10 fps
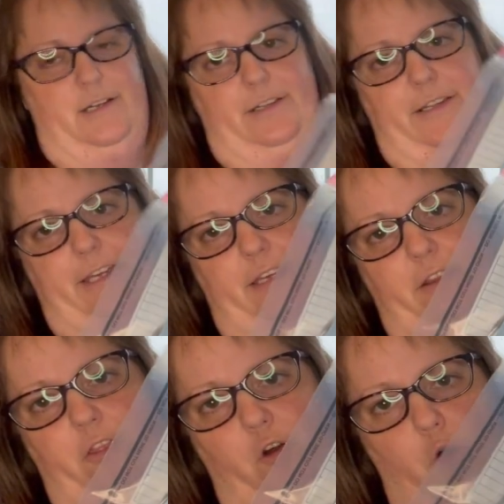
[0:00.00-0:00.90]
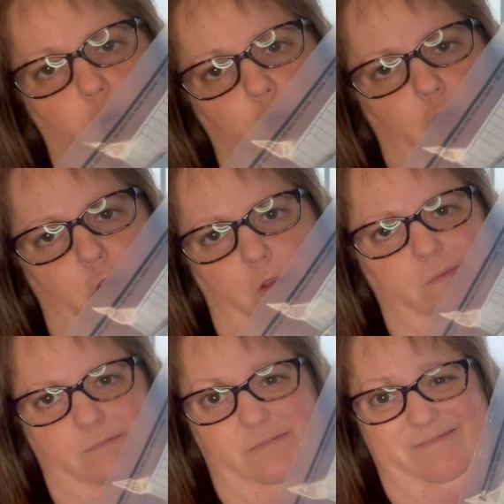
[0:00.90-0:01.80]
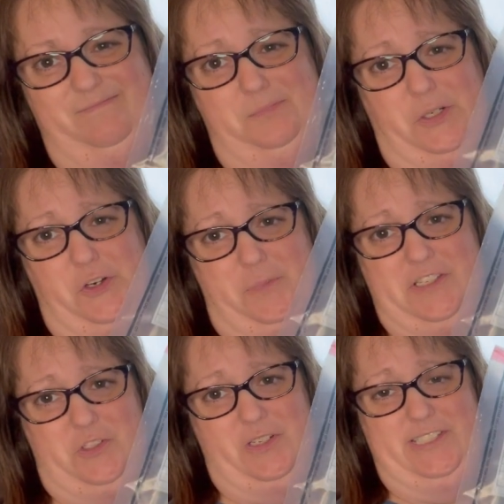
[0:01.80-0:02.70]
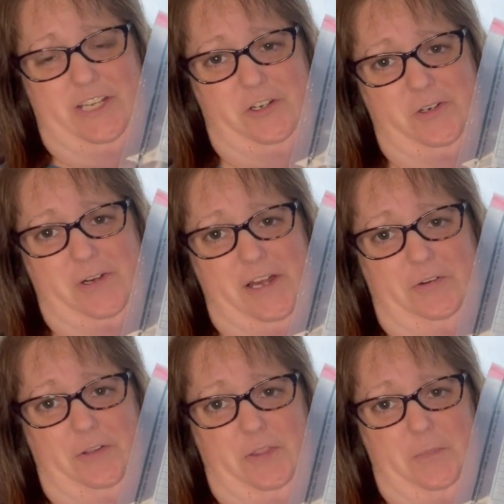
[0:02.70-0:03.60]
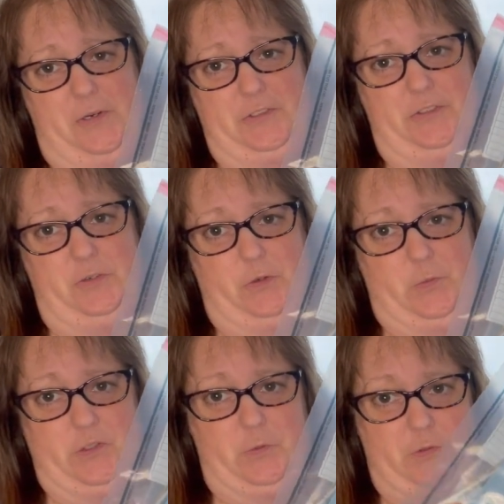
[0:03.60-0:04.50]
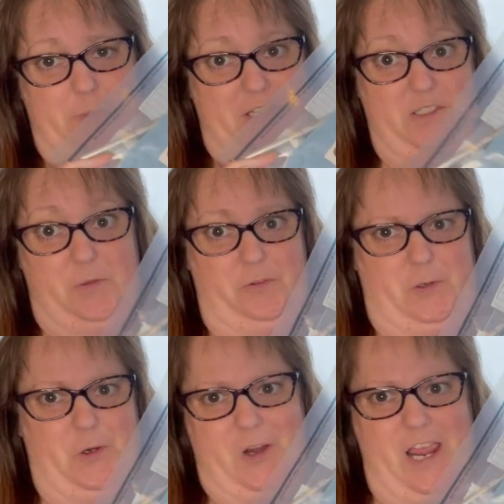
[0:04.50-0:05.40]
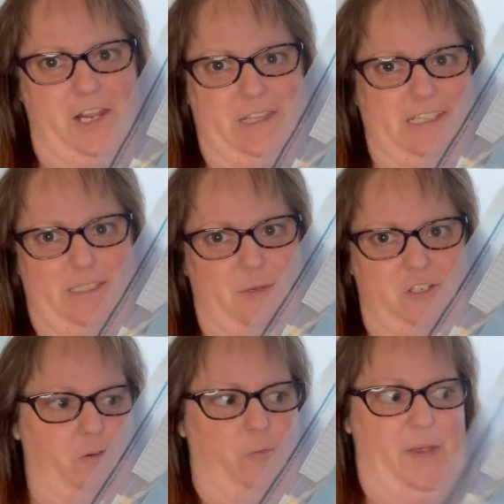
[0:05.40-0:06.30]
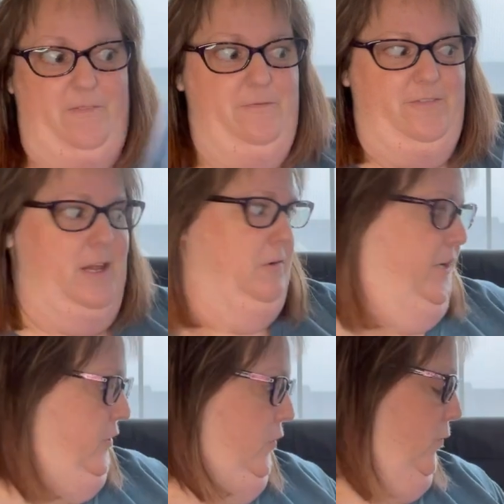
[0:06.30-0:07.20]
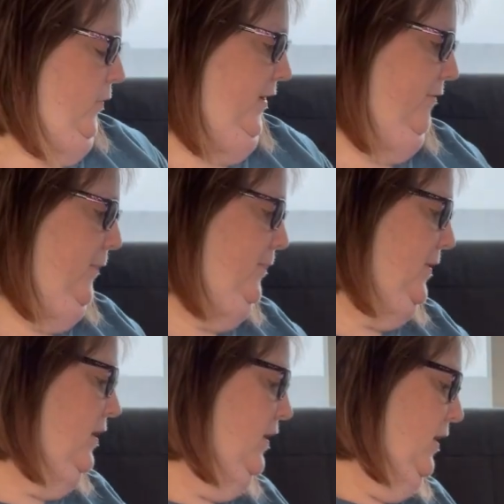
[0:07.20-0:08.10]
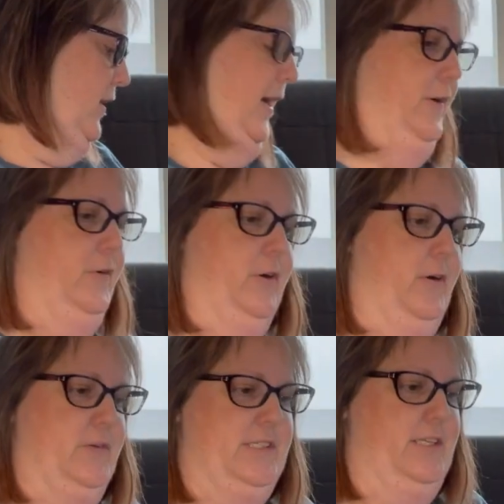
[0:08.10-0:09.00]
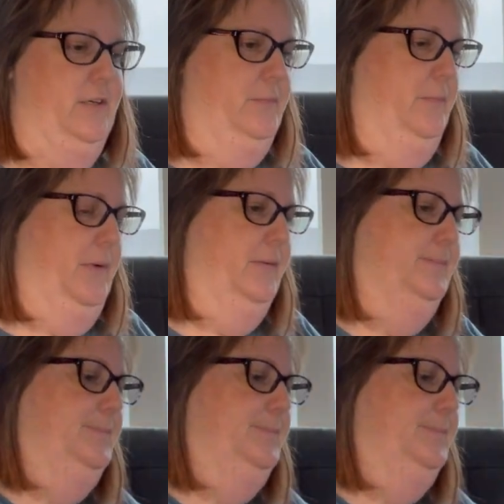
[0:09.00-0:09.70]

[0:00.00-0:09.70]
like the whole murder mystery centered around the person who was responsible for creating this special fabric or whatever. I don't know. I wasn't there, but.